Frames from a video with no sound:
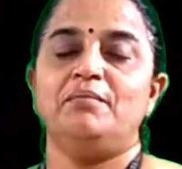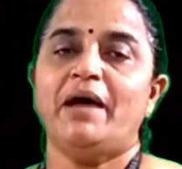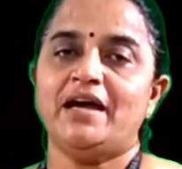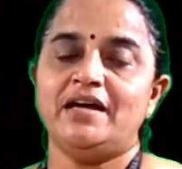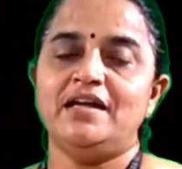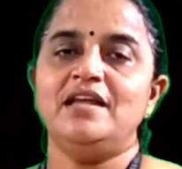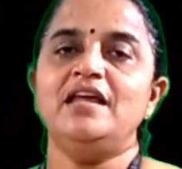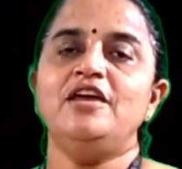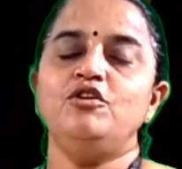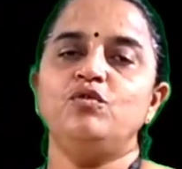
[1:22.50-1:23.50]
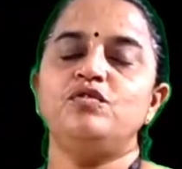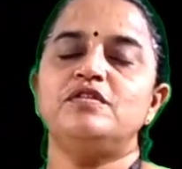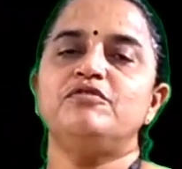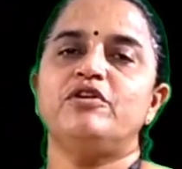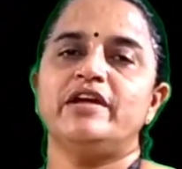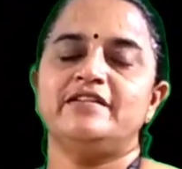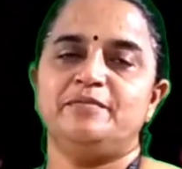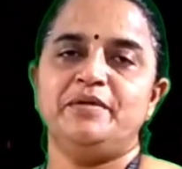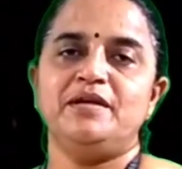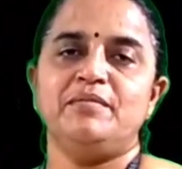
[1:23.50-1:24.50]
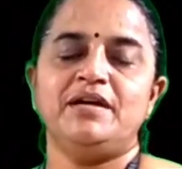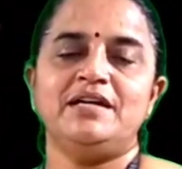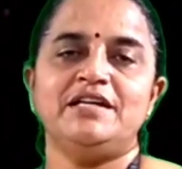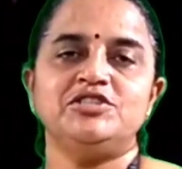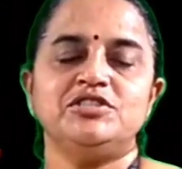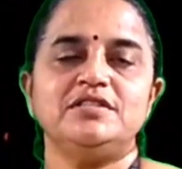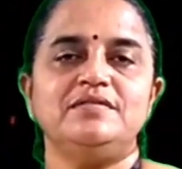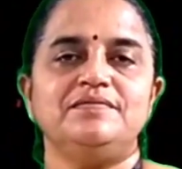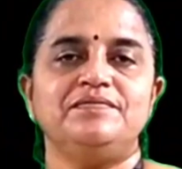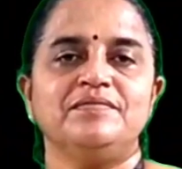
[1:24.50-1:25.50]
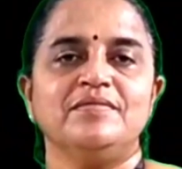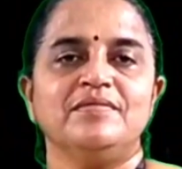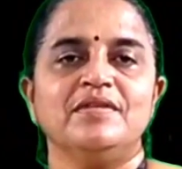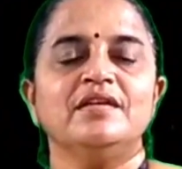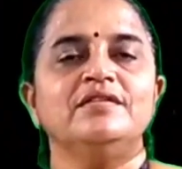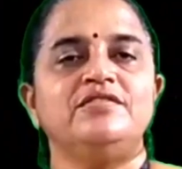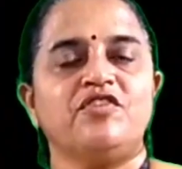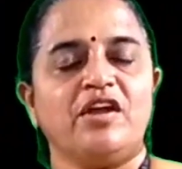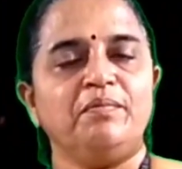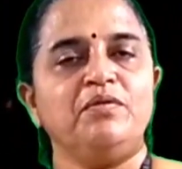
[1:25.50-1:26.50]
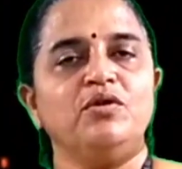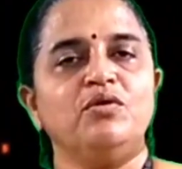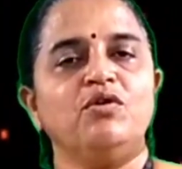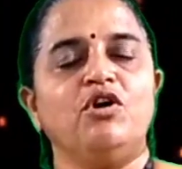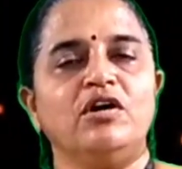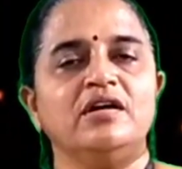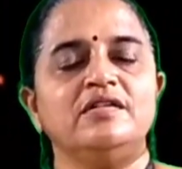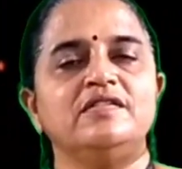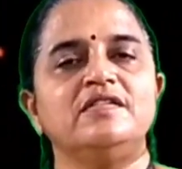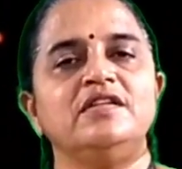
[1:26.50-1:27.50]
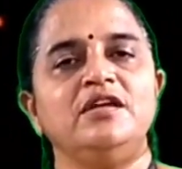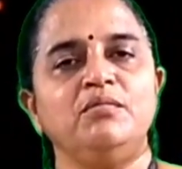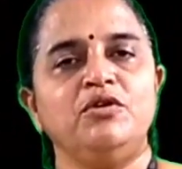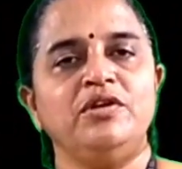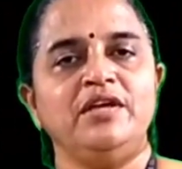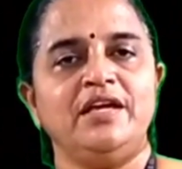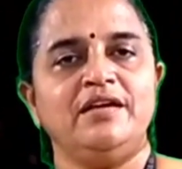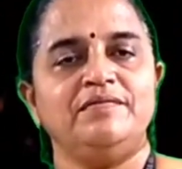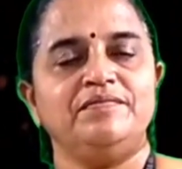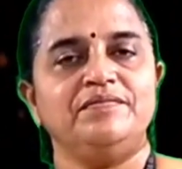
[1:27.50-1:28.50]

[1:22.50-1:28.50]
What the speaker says: The bacteria used for experimentation? Streptococcus pneumoniae.